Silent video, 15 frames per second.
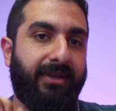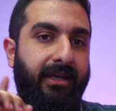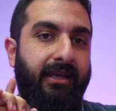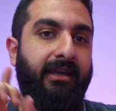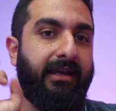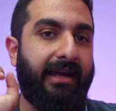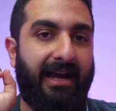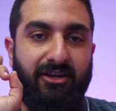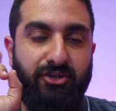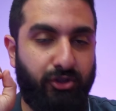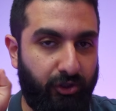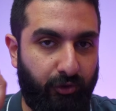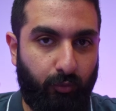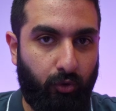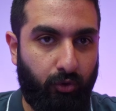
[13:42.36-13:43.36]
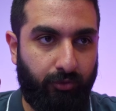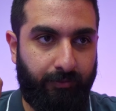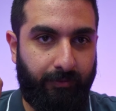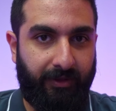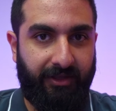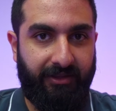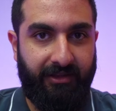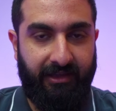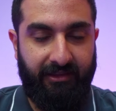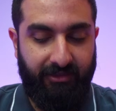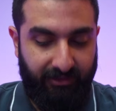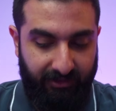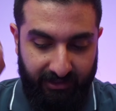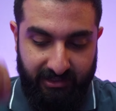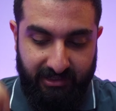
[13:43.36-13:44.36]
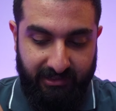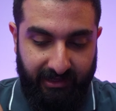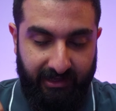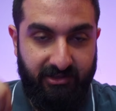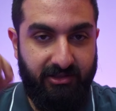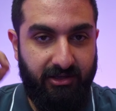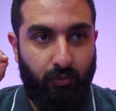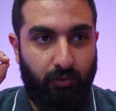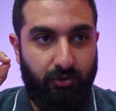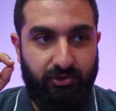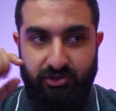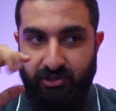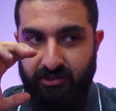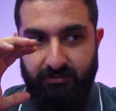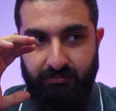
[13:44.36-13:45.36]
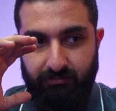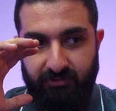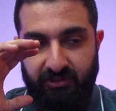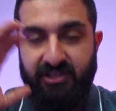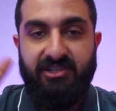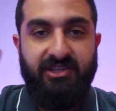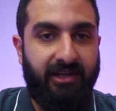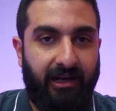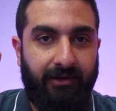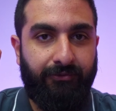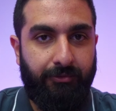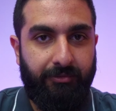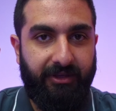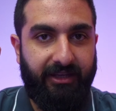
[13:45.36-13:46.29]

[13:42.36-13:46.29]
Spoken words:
He actually warned me that this lens would just disconnect from the